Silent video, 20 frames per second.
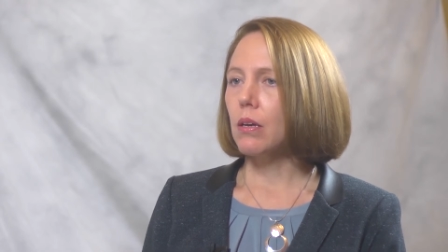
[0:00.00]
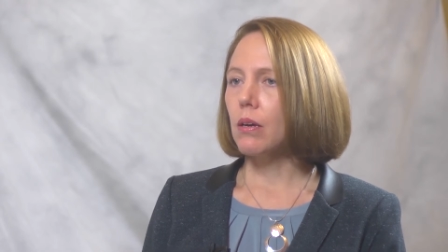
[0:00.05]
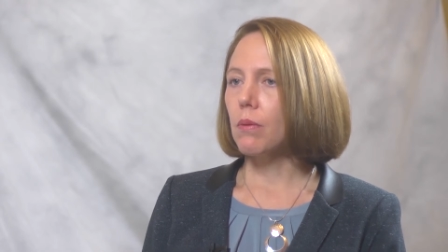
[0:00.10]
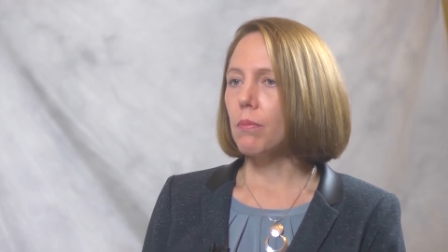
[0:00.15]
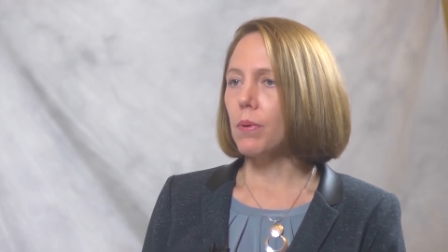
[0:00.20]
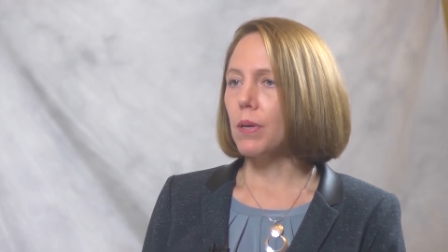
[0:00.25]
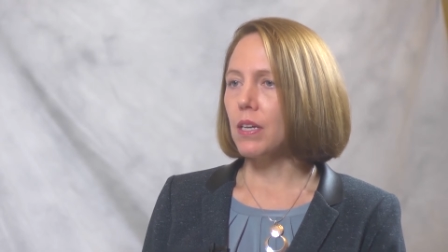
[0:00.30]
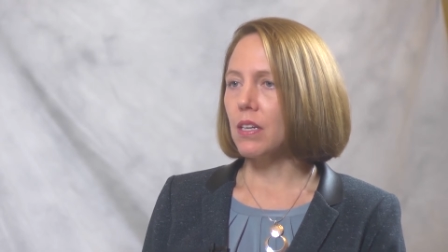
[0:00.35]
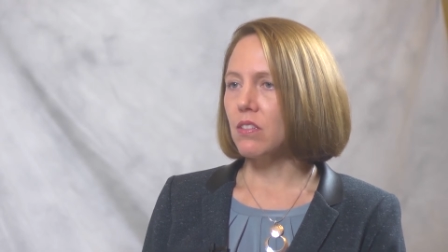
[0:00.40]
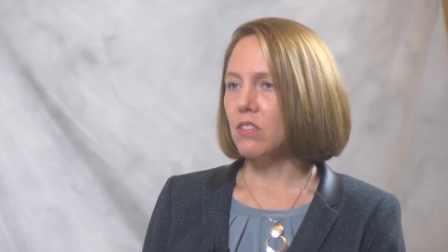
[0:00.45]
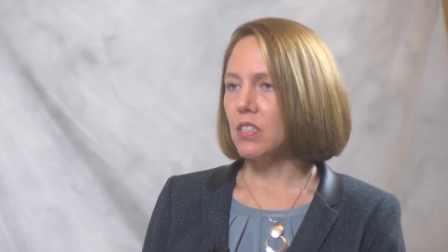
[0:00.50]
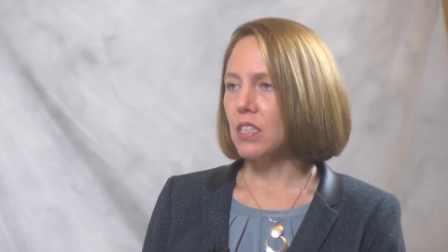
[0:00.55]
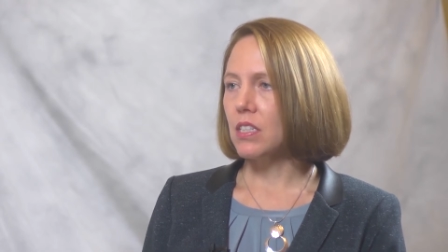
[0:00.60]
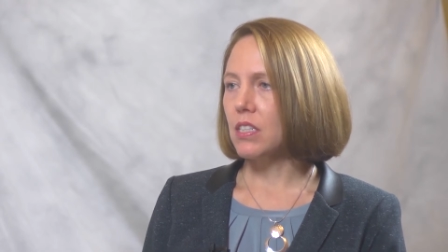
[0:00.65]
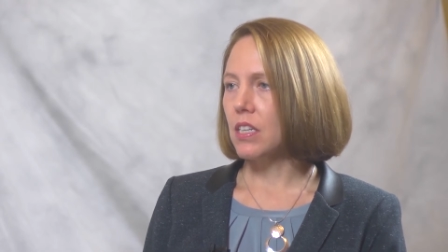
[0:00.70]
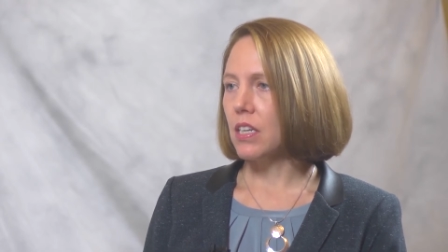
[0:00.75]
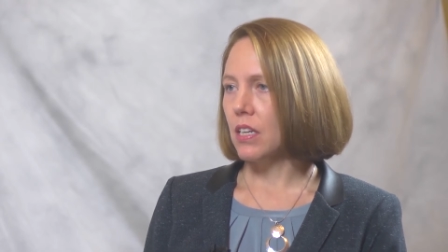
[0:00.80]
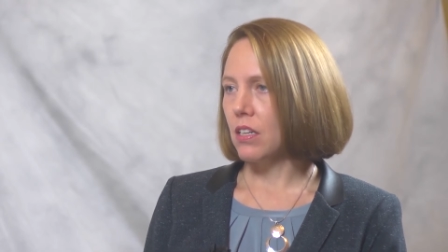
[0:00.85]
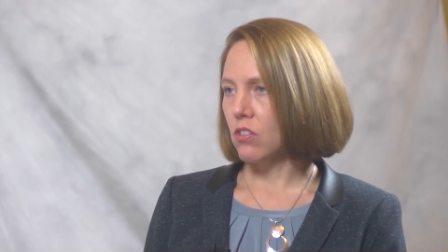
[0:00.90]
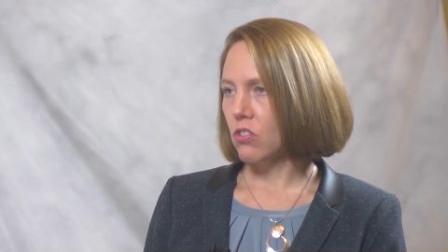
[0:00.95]
But
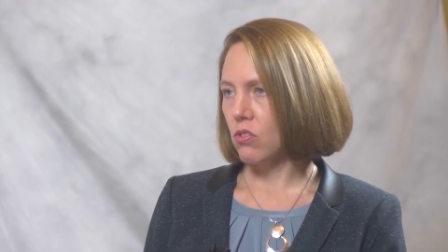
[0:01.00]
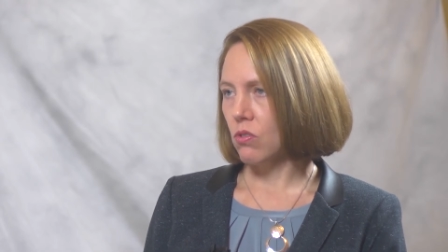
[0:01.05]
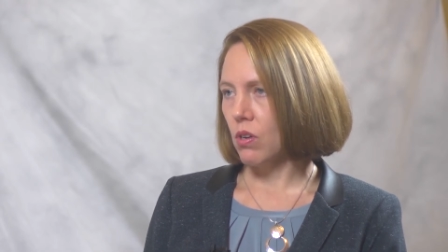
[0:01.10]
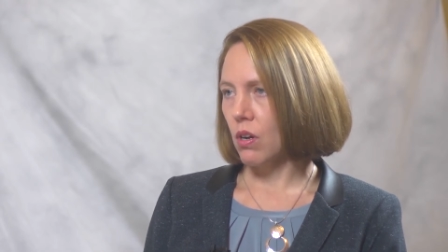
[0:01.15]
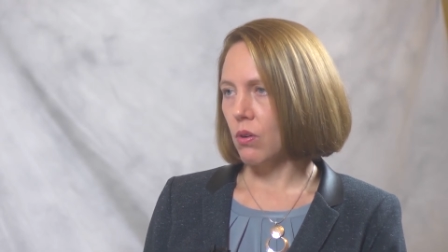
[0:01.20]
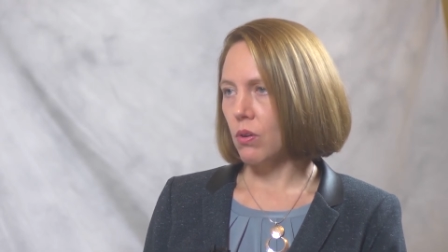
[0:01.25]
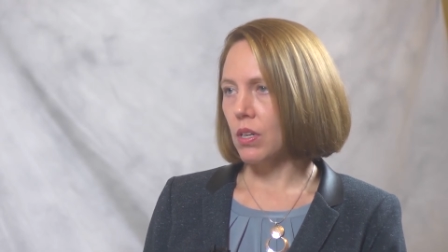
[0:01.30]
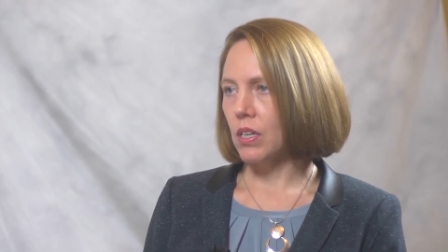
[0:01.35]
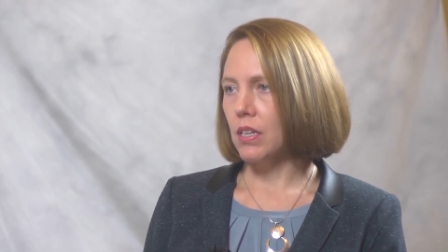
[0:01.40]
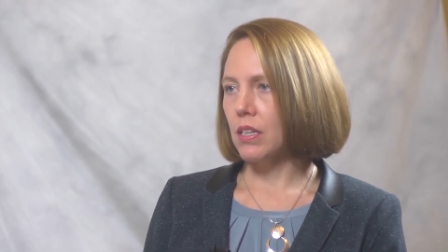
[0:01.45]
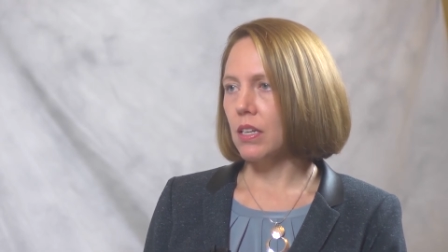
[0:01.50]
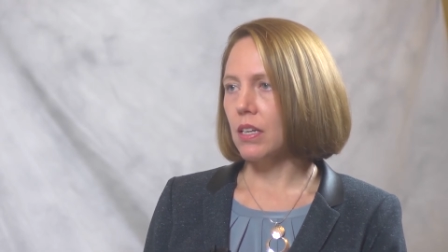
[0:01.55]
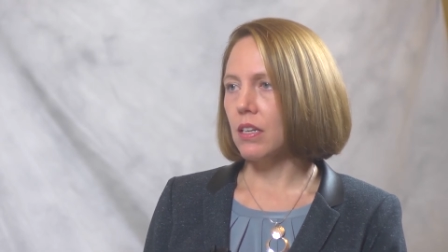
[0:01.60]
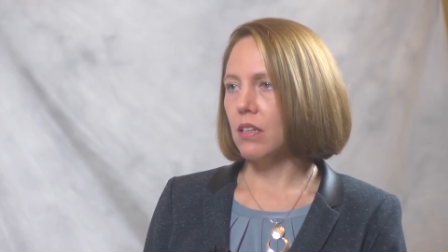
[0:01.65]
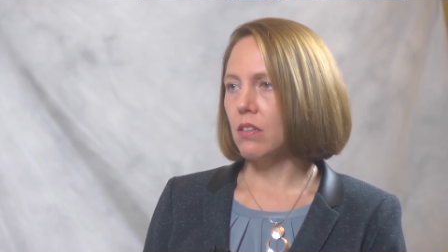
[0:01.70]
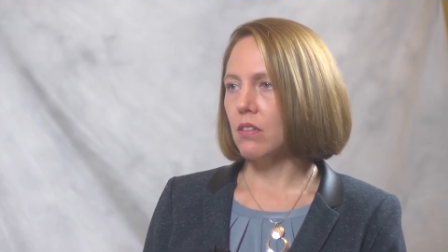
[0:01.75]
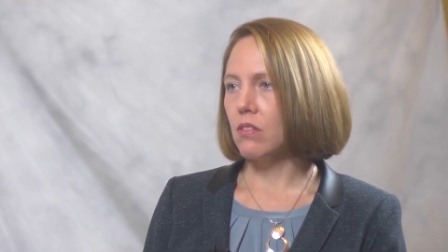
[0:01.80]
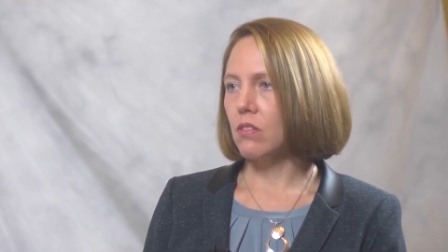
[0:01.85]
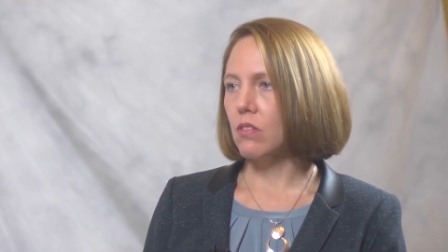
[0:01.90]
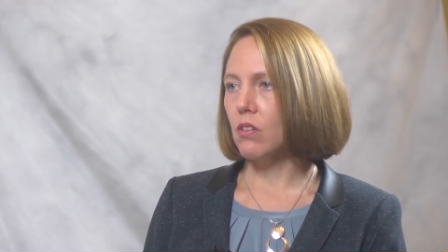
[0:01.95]
ECT, as you noted,
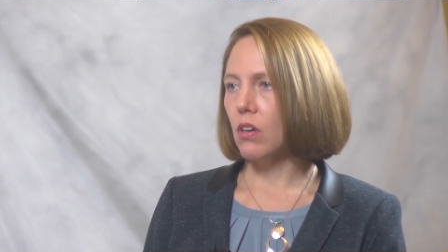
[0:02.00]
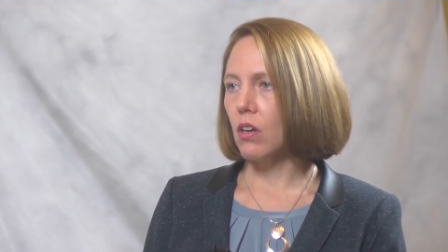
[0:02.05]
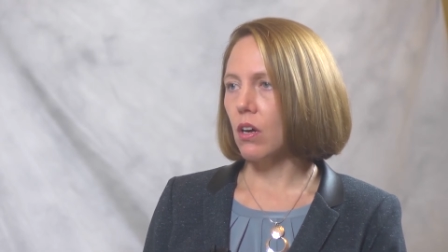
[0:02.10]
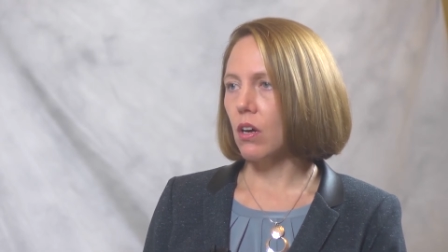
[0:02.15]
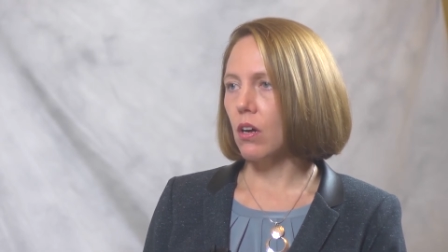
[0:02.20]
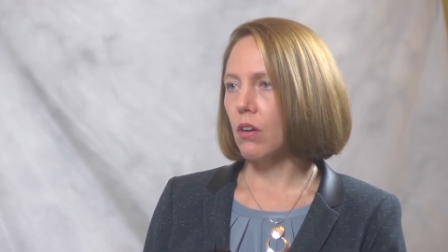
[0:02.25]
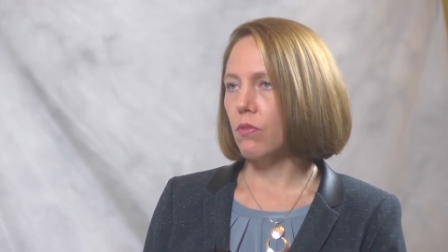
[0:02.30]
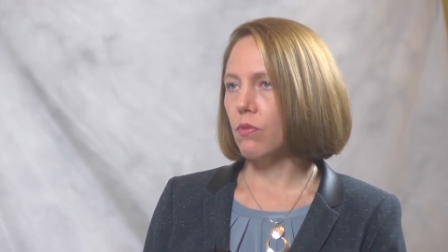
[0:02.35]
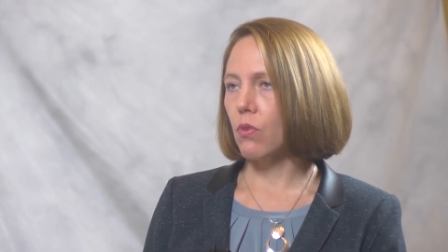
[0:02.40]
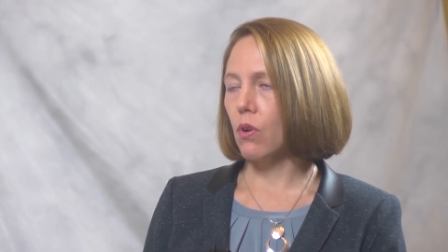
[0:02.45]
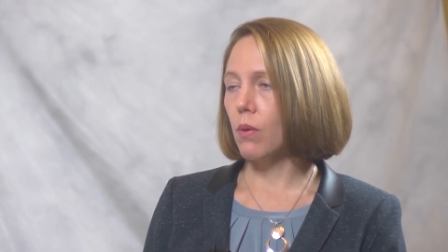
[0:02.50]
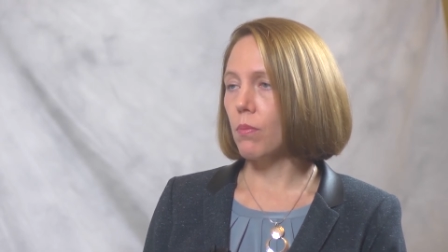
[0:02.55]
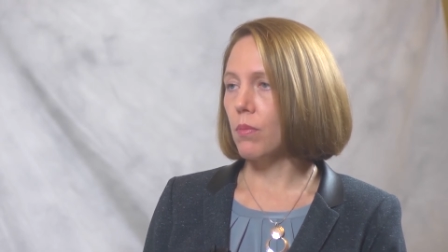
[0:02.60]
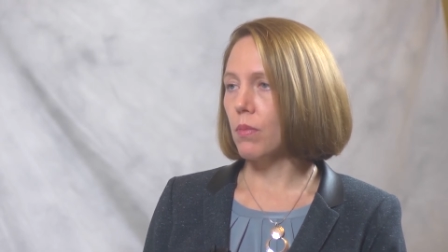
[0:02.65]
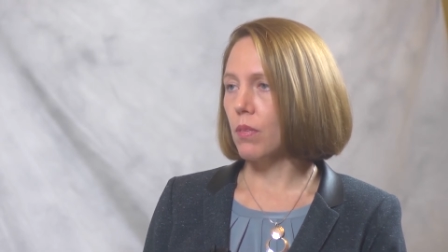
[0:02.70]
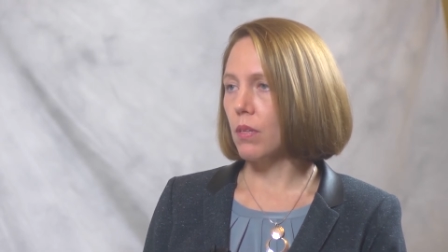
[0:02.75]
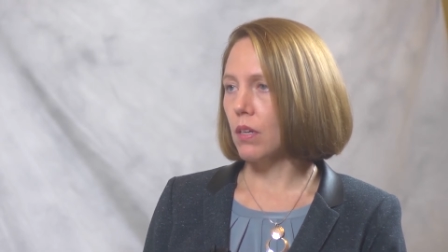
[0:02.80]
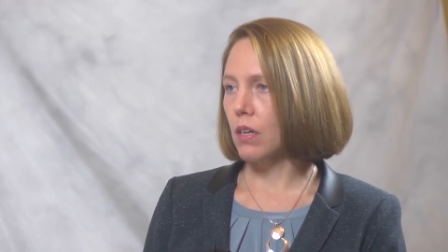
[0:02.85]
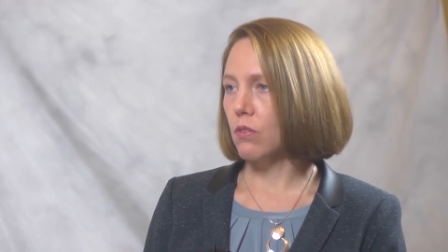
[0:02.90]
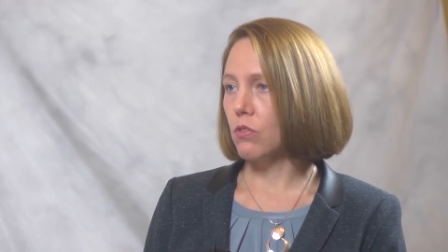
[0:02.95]
is a form
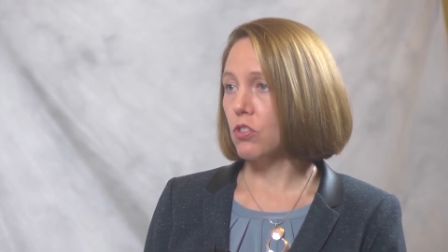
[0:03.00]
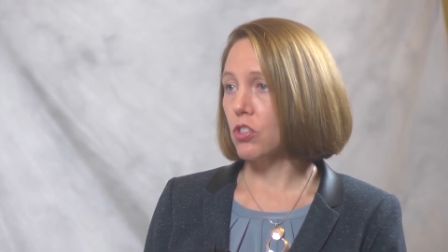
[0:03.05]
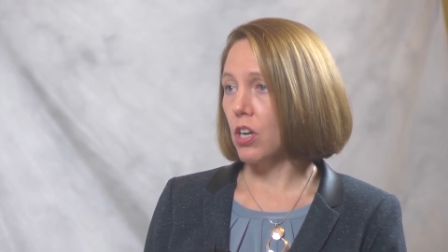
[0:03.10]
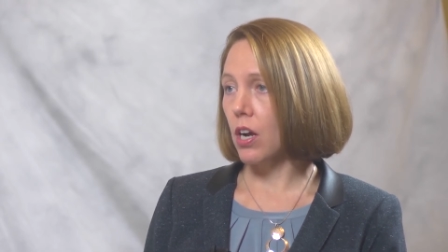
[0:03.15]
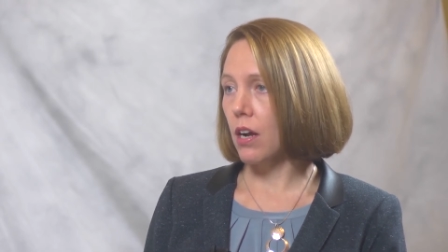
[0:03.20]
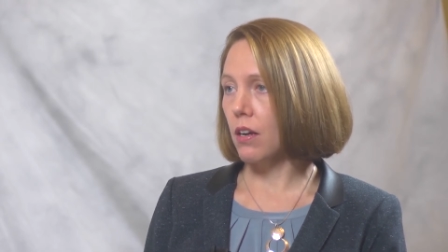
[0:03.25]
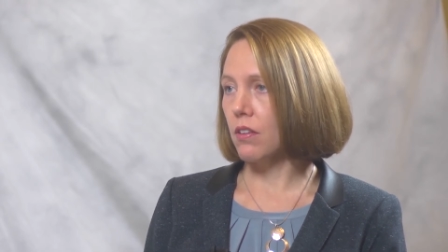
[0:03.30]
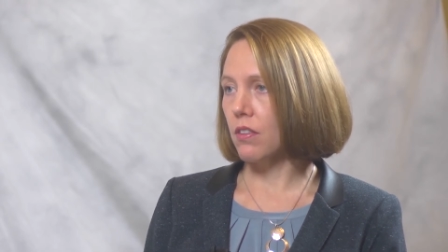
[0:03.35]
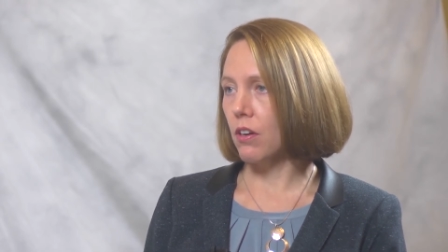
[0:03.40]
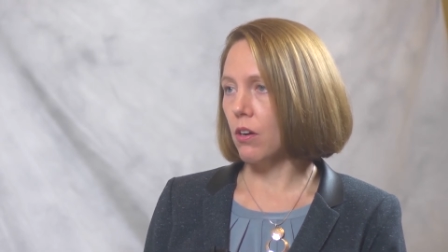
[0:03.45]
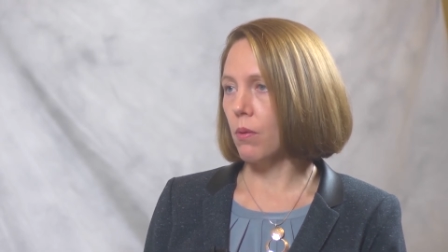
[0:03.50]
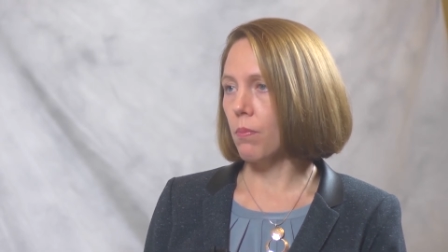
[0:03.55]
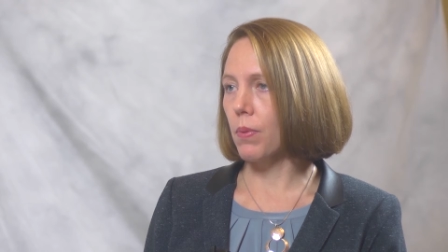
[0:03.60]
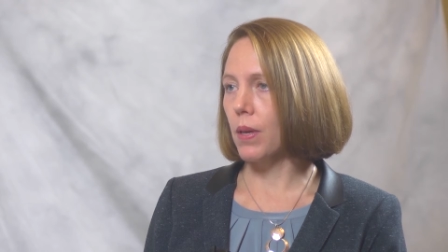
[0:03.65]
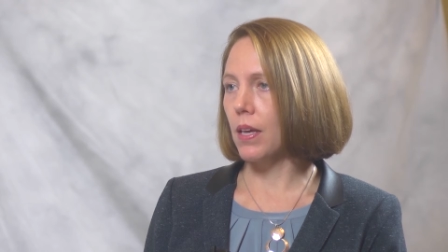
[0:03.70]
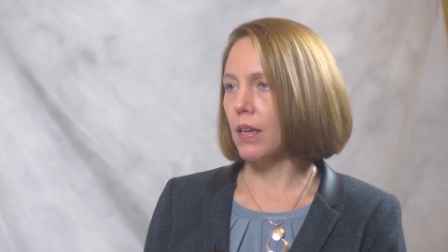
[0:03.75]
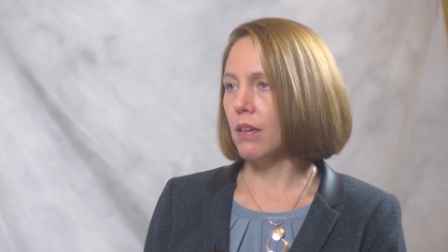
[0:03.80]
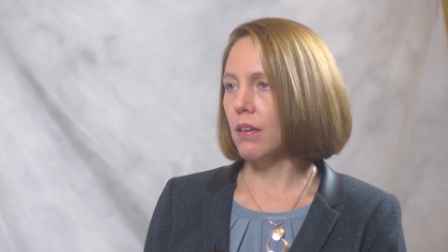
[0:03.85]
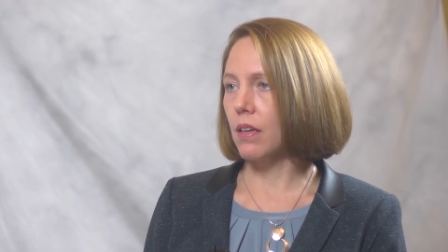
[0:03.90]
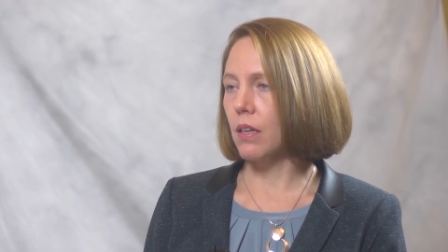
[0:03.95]
of shock
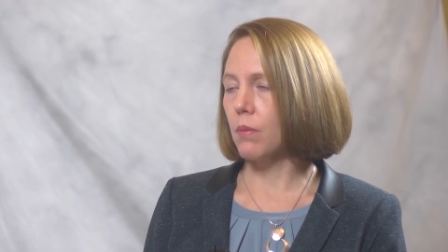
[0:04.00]
therapy.